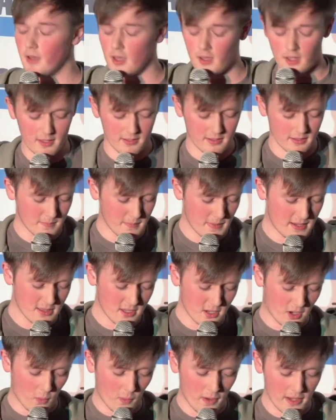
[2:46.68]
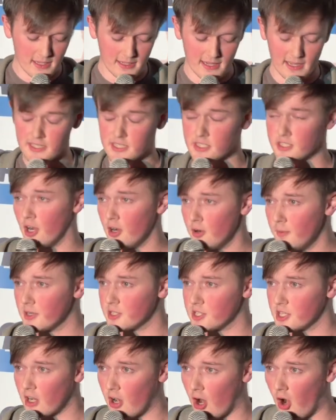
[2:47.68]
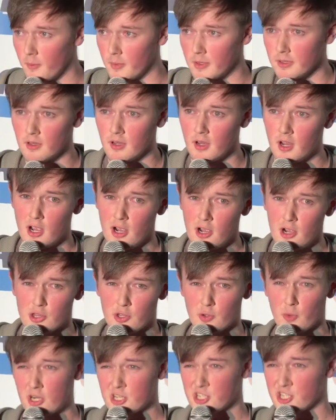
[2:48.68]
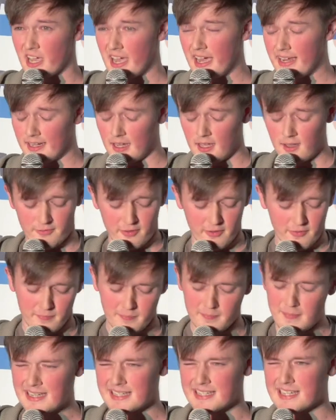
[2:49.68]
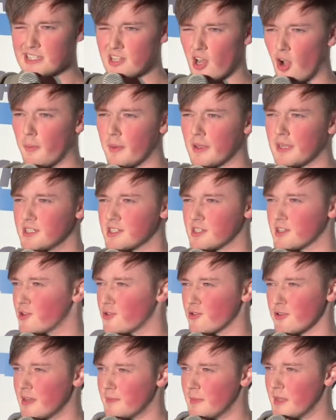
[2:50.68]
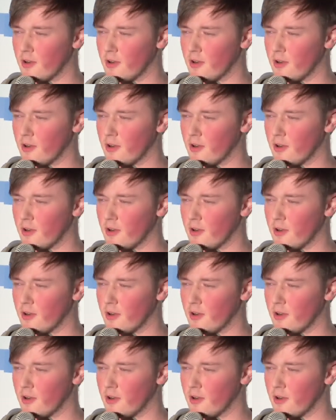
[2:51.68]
earlier that me and the Queen had so much in common through our shared love of meaty toppings and creamy